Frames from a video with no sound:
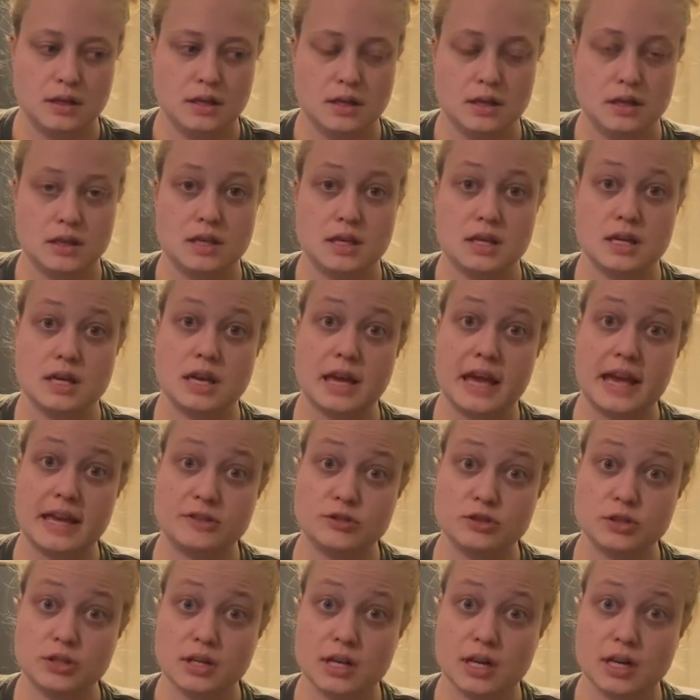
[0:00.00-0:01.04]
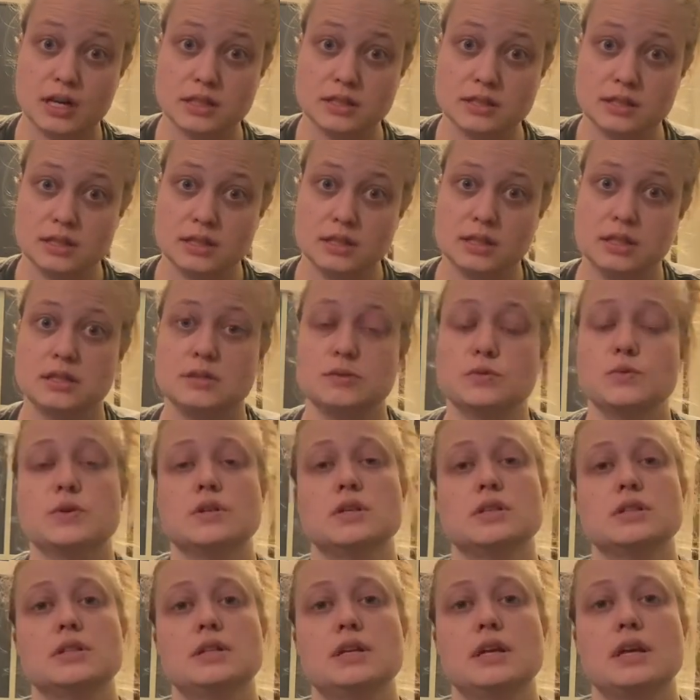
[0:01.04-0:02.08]
the ancient gods in this
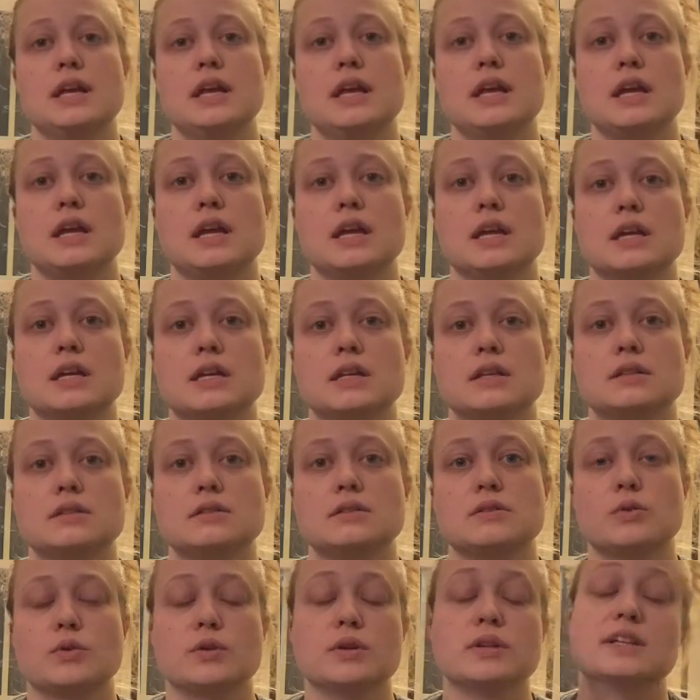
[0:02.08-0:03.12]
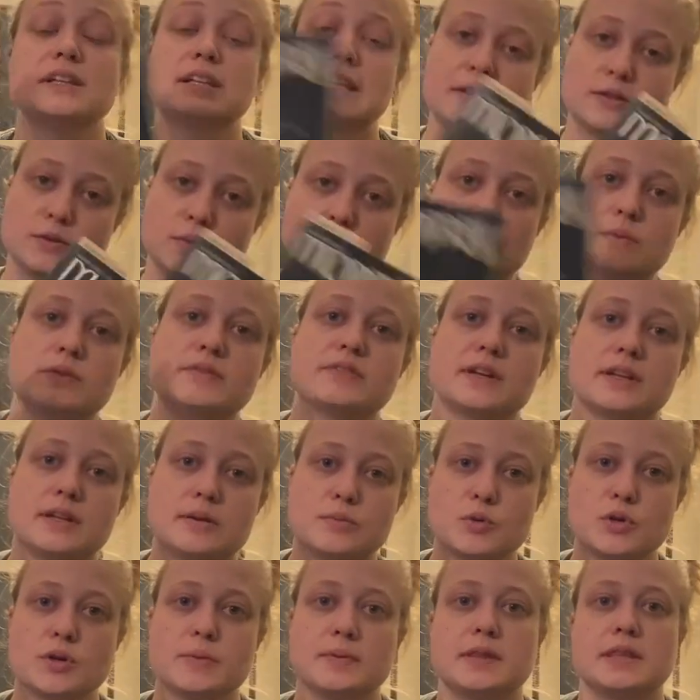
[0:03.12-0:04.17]
one, or in the last one we found
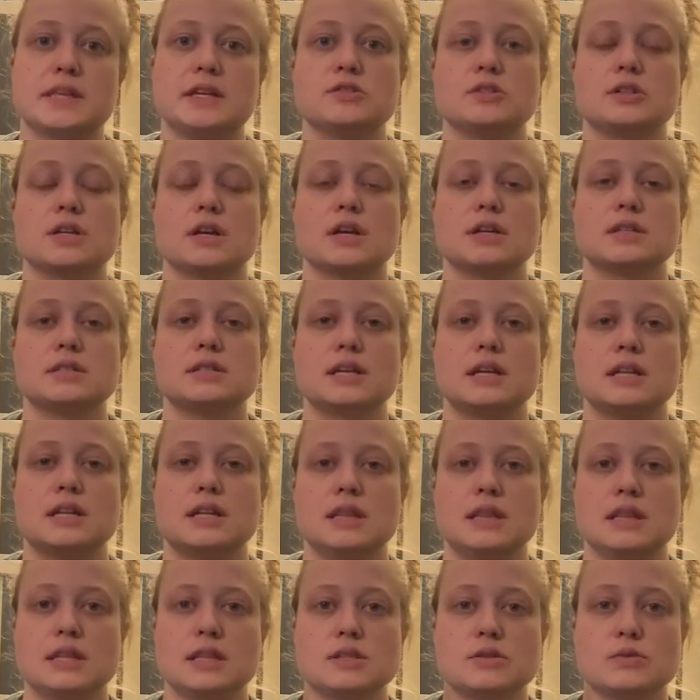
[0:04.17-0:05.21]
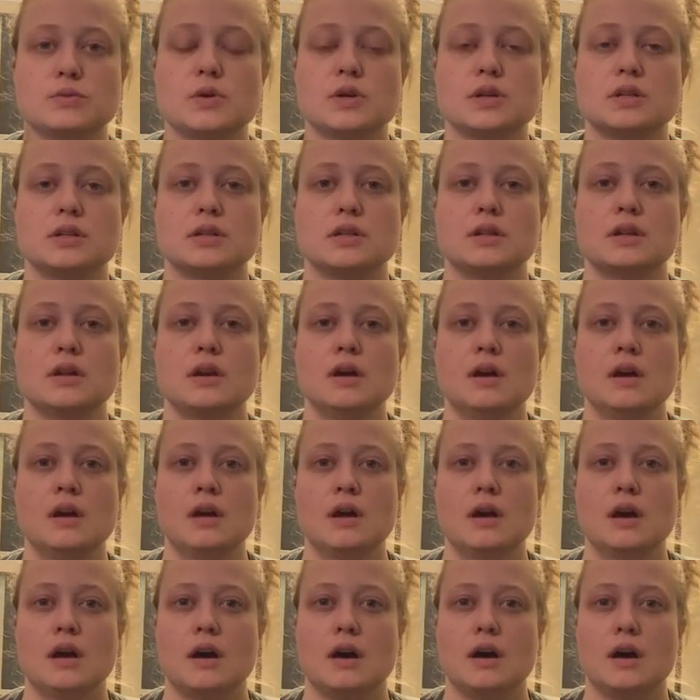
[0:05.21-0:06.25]
out more about the ancient gods, and in this one
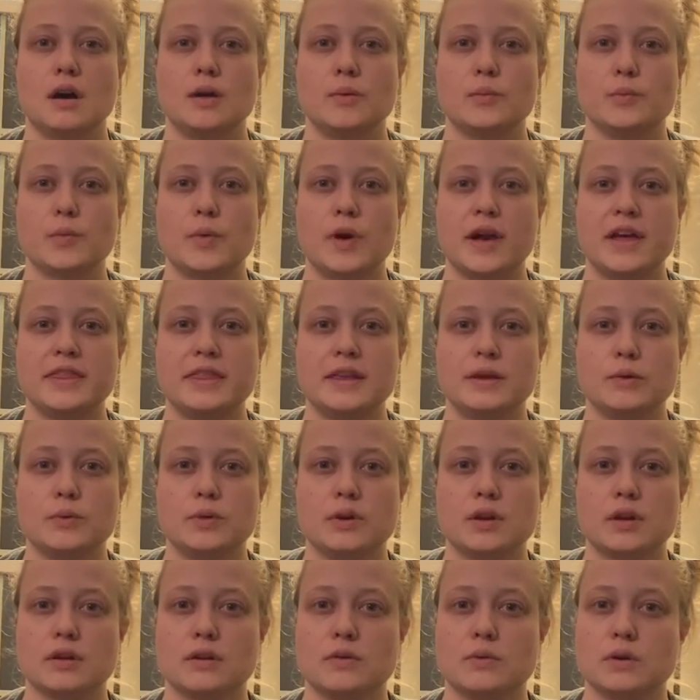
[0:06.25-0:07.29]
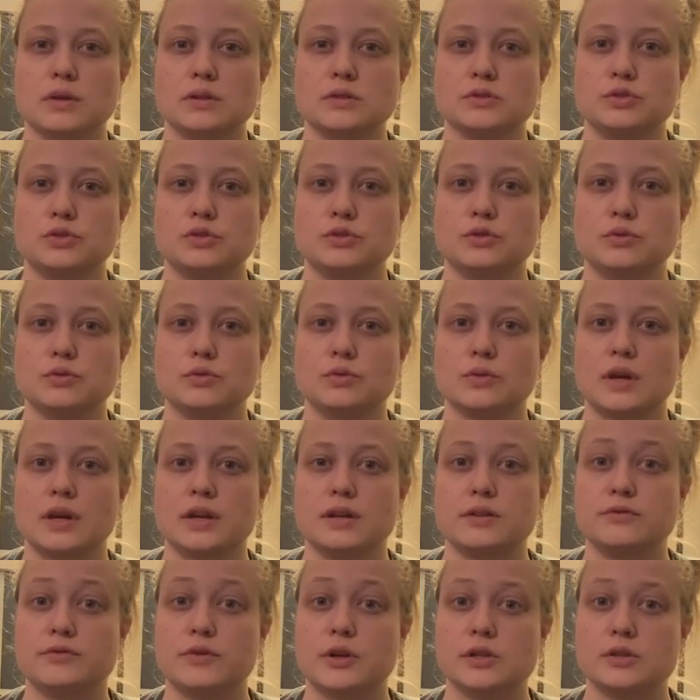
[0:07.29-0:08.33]
I think we are going to
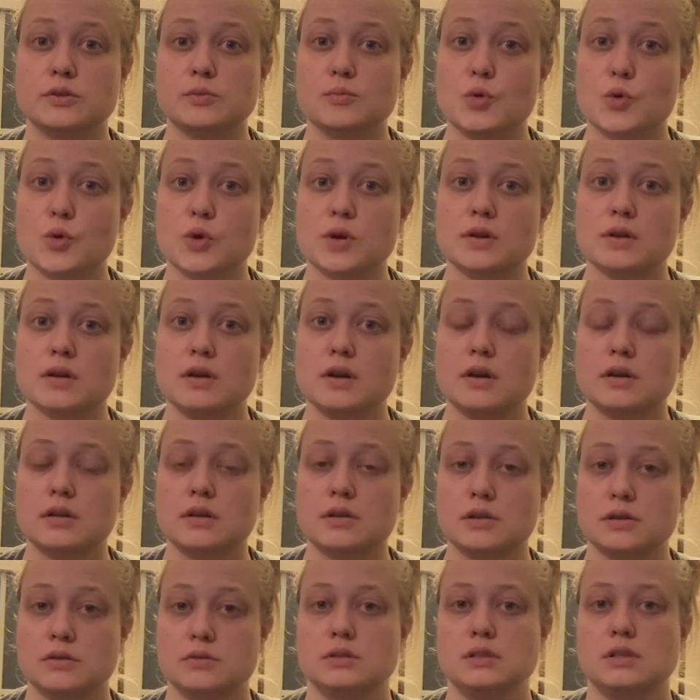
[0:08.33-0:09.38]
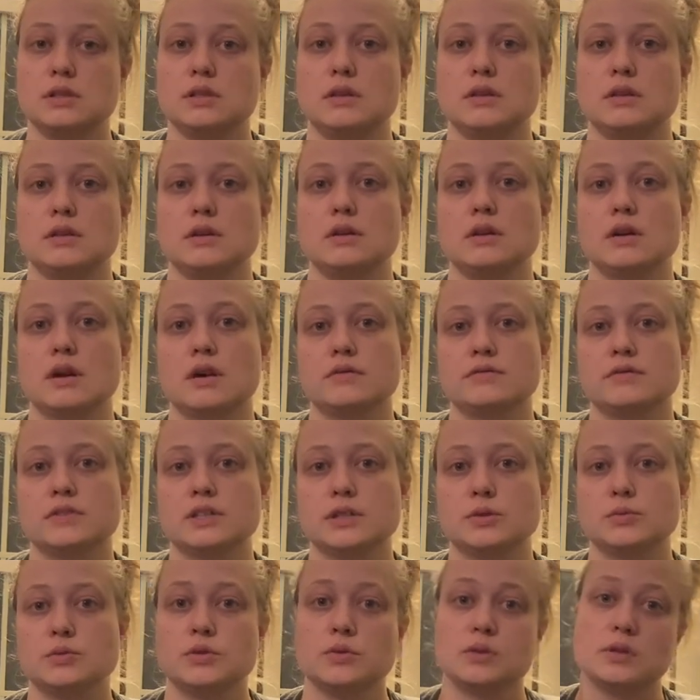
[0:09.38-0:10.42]
kind of follow more closely the
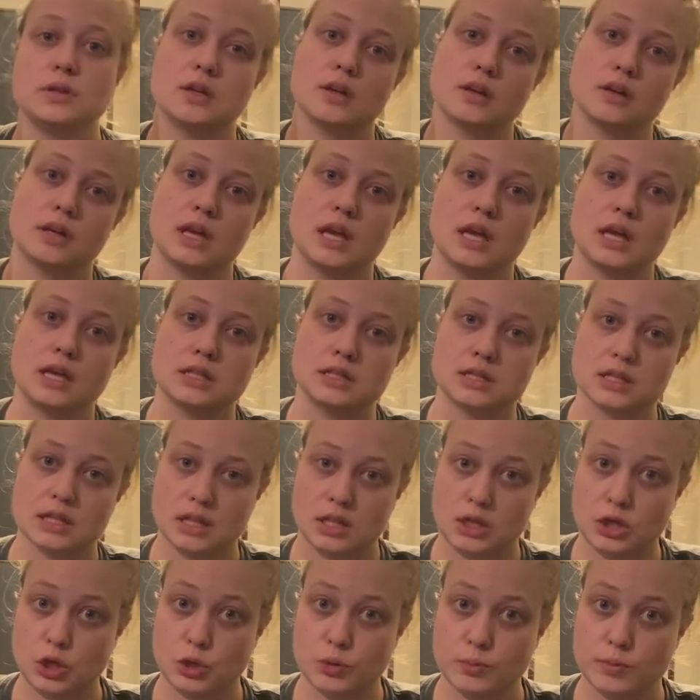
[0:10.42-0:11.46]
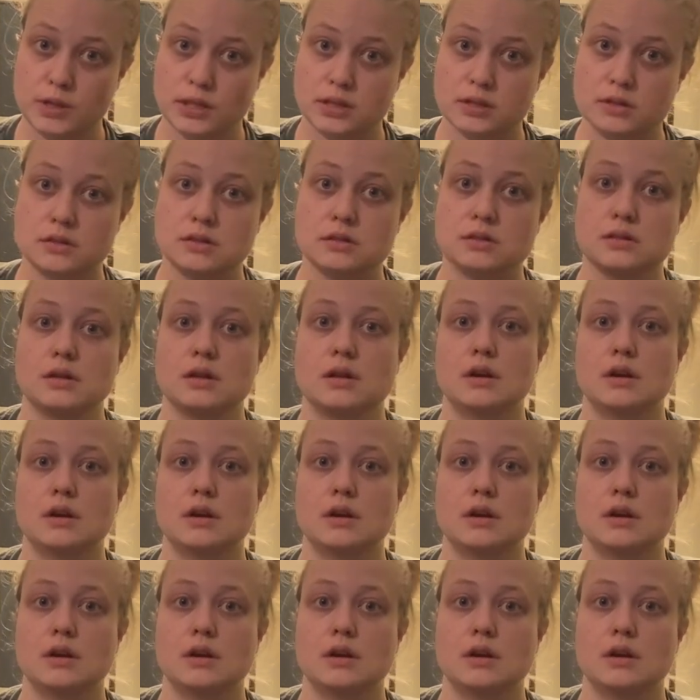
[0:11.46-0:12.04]
conflict between the arcanes and the humans.